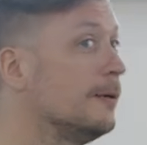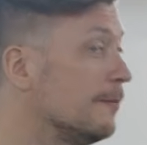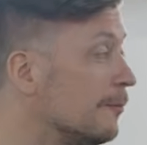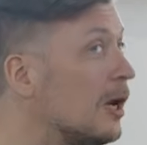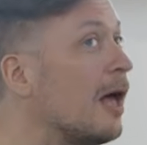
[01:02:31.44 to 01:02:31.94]

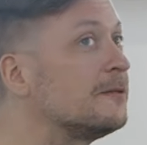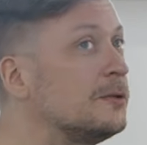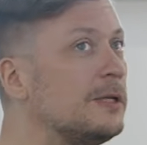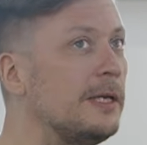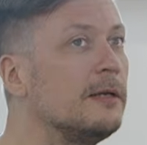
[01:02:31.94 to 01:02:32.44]
We'll have
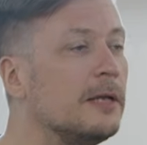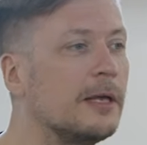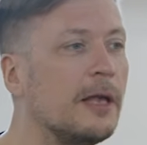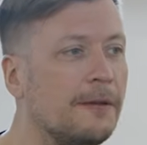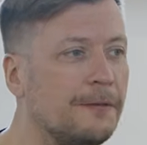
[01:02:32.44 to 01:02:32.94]
to see.
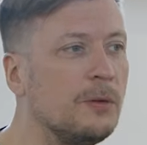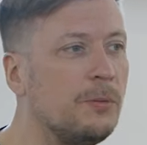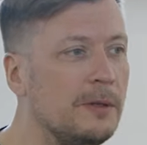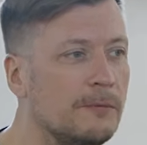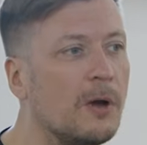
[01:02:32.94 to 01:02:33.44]
I think
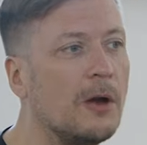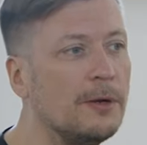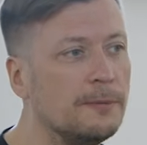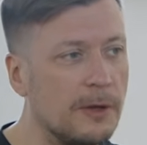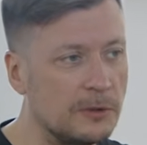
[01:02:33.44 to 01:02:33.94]

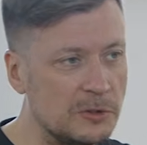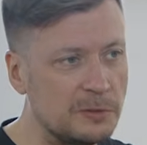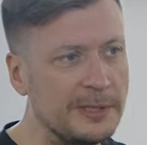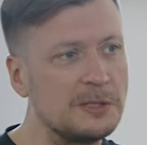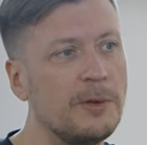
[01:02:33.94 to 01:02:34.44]
our
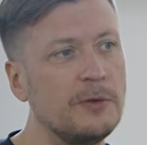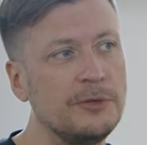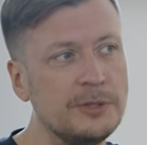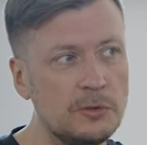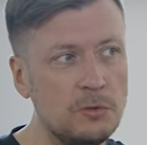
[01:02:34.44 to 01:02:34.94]
suspense
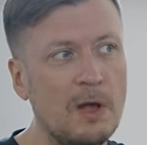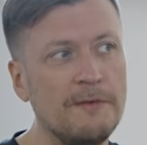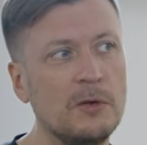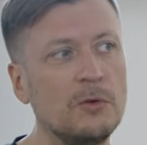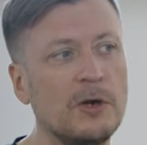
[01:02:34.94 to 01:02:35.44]
boundaries do have
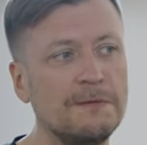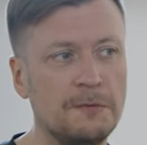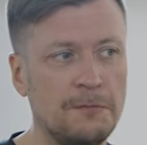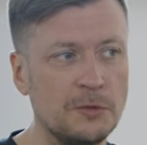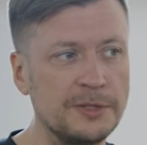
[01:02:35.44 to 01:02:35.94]
a loader
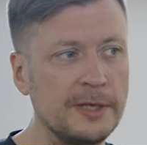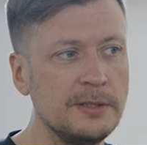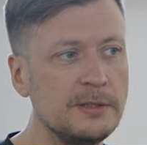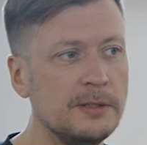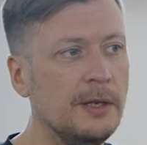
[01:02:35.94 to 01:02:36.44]
after 4
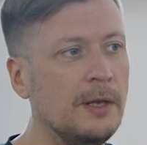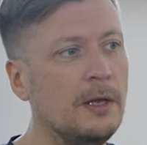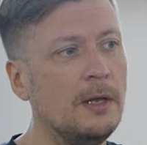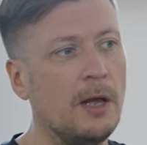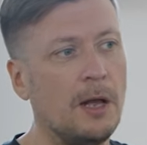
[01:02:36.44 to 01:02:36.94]
seconds,
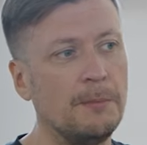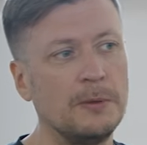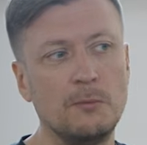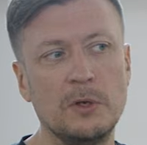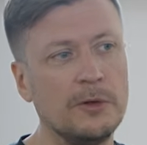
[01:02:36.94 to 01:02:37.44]

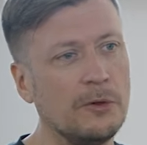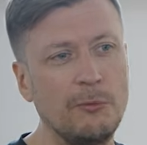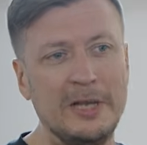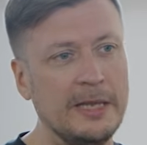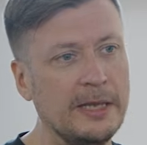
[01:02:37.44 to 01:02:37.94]
but we're not
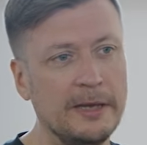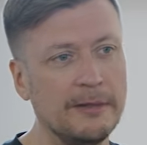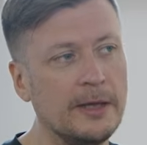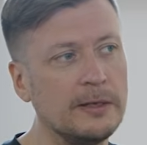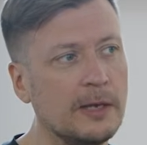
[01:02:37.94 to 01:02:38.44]
really
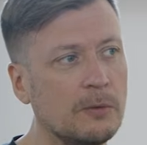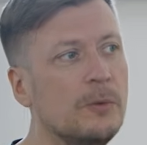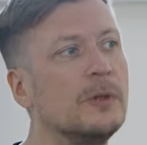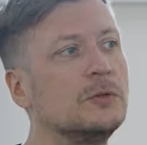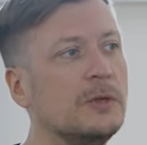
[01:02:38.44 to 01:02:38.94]
hitting that.
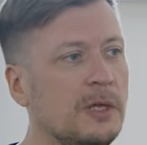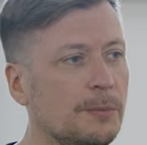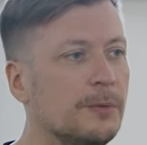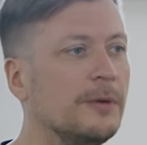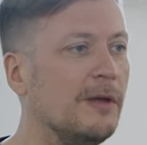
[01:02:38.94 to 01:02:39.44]
We want to
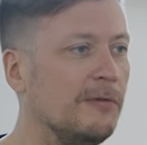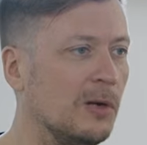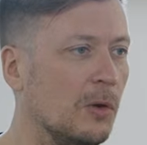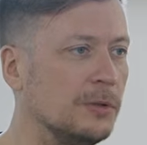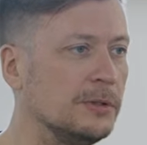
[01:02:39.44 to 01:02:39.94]
keep every
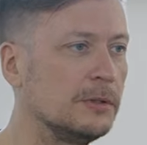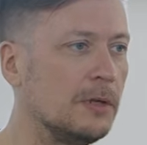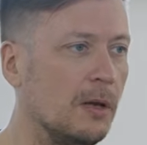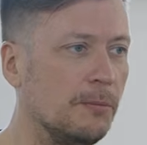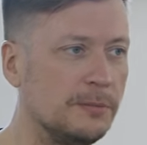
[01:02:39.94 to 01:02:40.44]
load
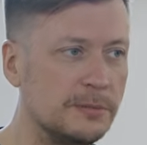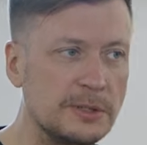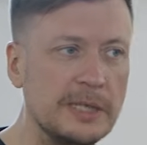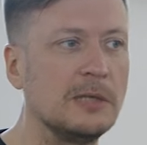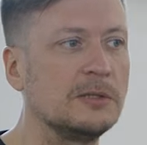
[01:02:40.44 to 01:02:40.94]

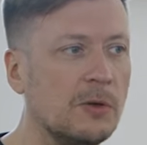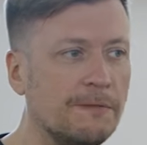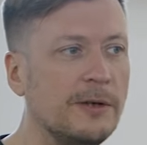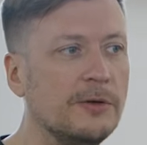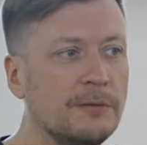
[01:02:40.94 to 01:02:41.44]
still sort
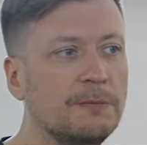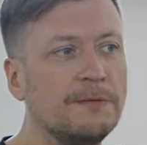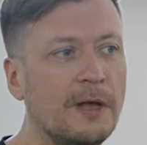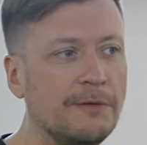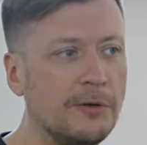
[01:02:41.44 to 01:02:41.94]
of under
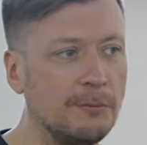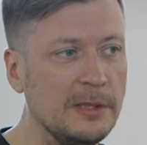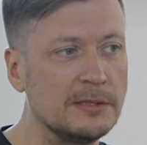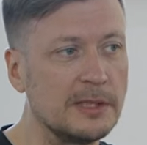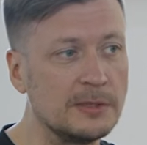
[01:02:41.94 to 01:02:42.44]
500
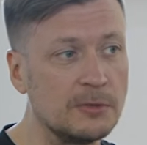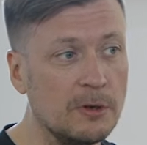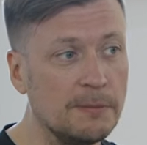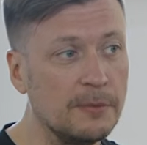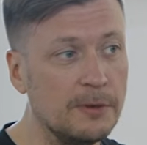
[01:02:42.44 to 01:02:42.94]
milliseconds or